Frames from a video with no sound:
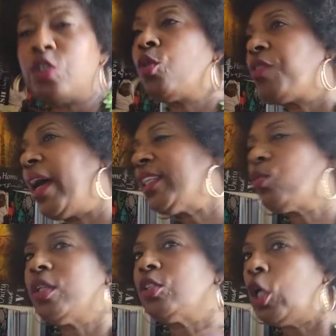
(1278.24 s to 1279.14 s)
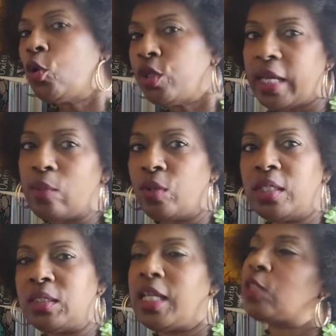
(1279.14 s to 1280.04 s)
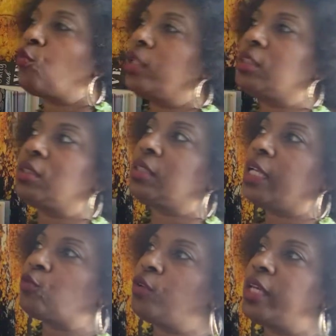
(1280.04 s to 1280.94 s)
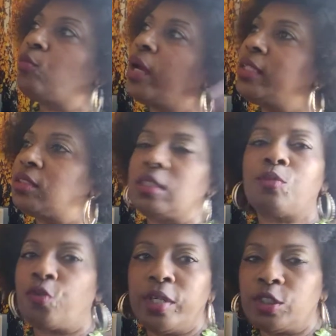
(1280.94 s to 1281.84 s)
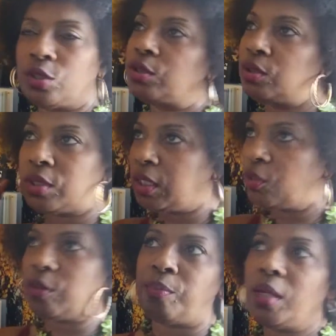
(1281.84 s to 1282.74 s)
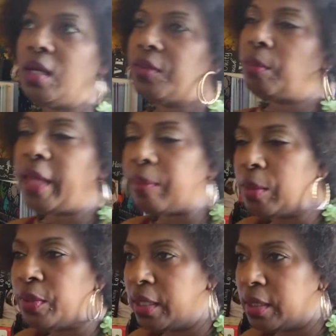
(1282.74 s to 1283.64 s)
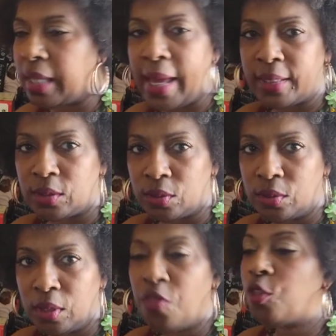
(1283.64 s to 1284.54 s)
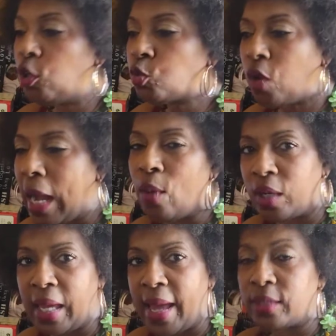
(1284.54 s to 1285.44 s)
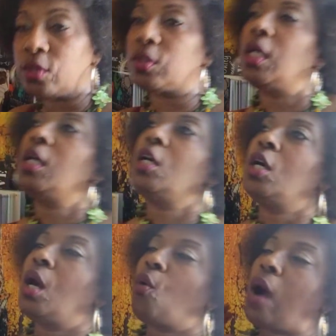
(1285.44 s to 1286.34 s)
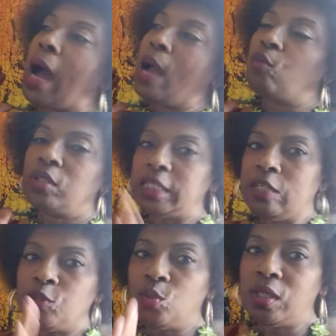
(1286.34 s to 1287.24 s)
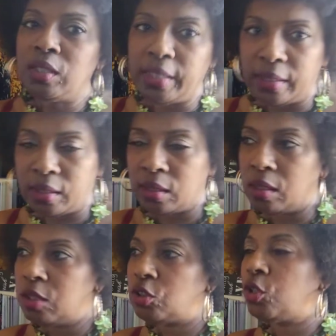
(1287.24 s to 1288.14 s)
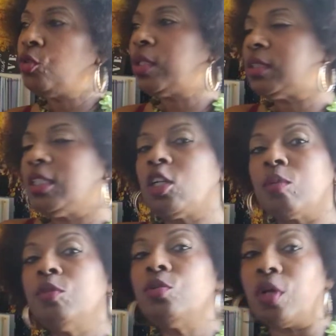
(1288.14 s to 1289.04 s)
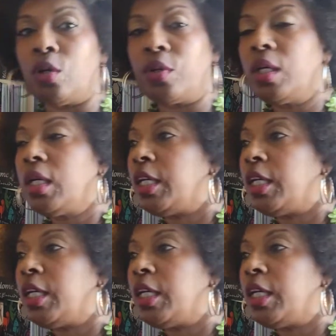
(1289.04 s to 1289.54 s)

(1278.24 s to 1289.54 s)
So that's what Notre Dame really stands for. It just stands for they raised some creature to kill the, the black people in the castle. Those were our castles. I will leave you a link so you can see Cremuro.